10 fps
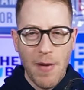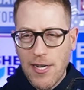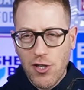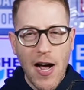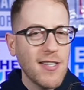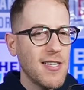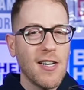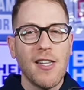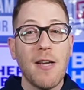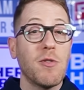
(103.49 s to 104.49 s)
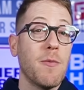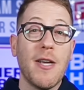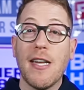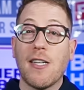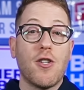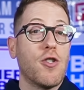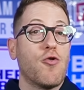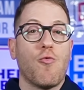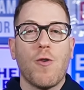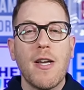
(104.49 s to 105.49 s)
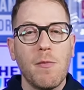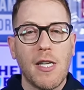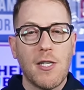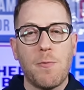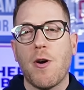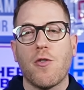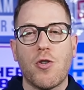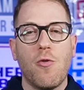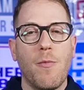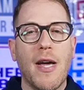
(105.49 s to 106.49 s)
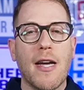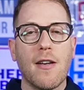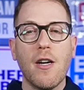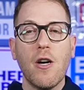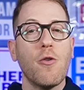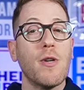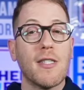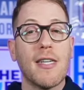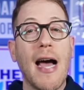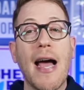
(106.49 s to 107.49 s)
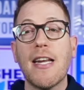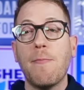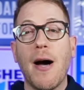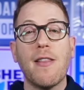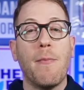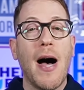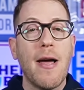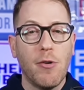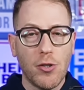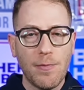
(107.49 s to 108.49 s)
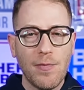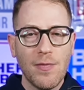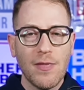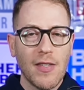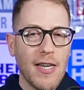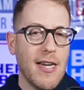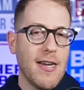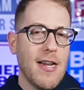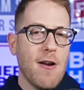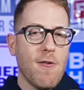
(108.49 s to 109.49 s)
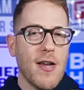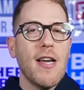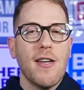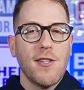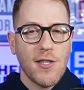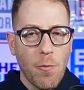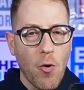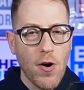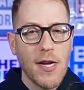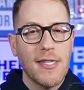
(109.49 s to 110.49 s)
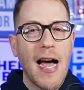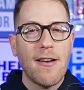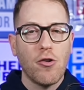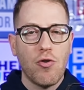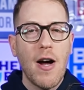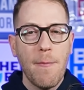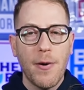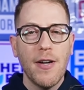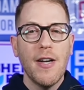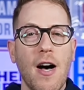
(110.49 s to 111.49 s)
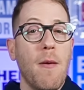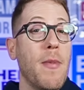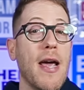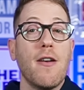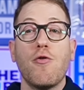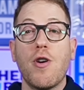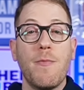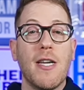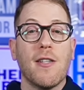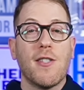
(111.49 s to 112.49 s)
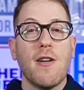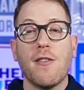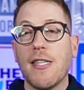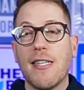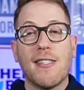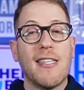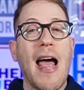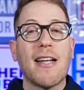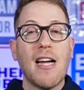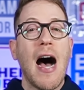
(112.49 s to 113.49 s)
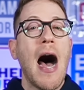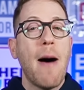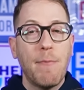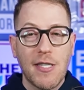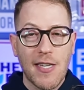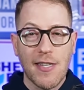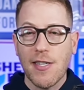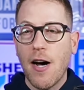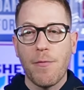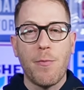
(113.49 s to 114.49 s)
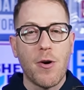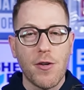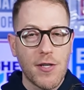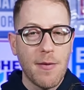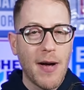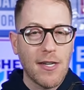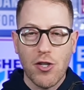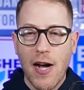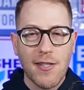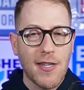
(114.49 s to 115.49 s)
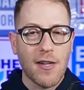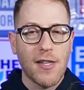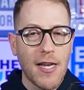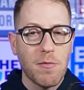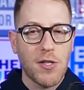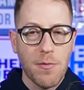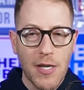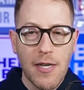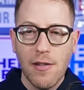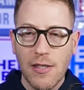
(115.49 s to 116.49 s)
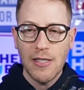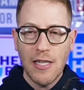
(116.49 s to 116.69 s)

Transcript: Mike Johnson claims to be an extremely spiritual man who is guided by the Bible. And yet here he is supporting Donald Trump, a man who could be considered the exact opposite of the person Mike Johnson claims to be.